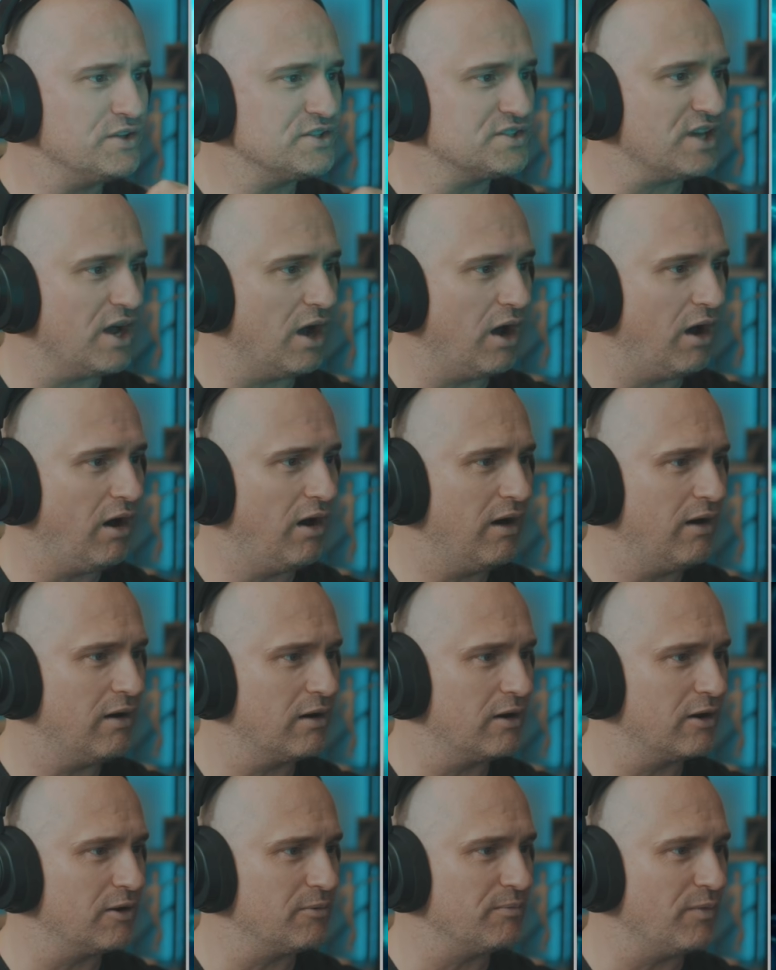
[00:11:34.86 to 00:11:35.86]
his
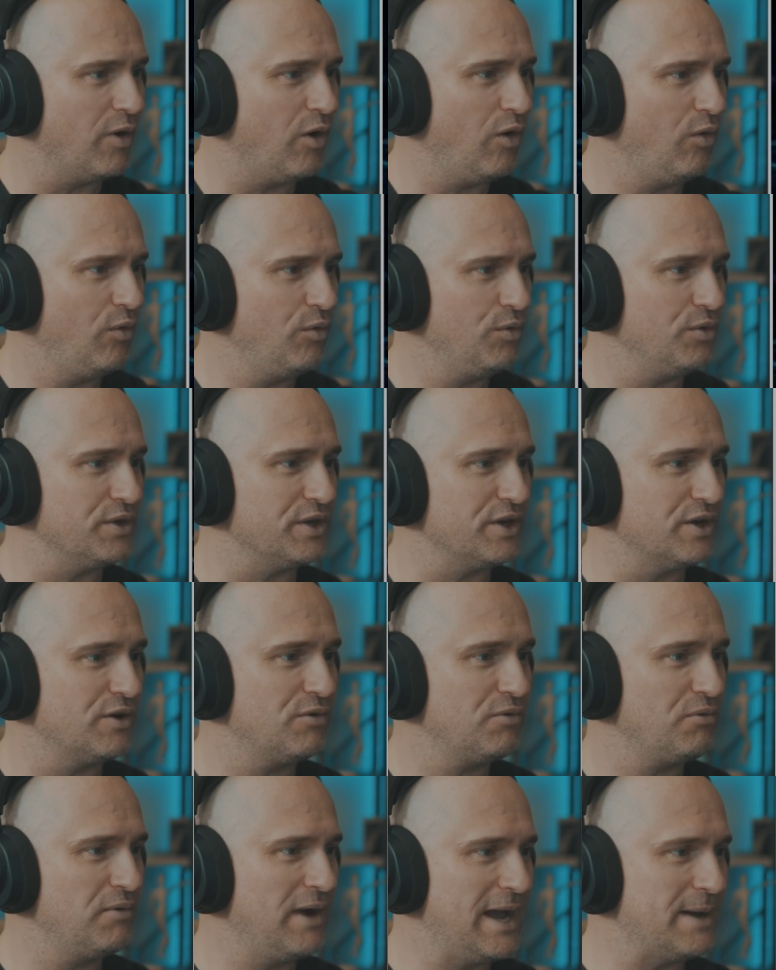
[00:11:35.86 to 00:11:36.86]
arm. Holy
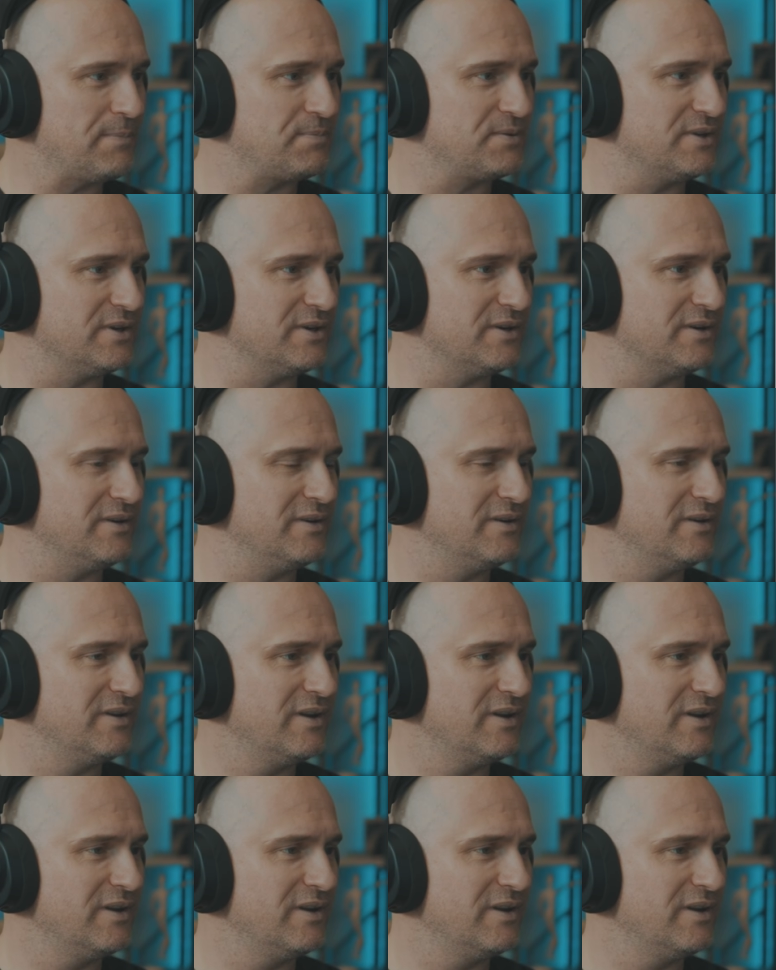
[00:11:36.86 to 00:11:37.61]
crap, dude.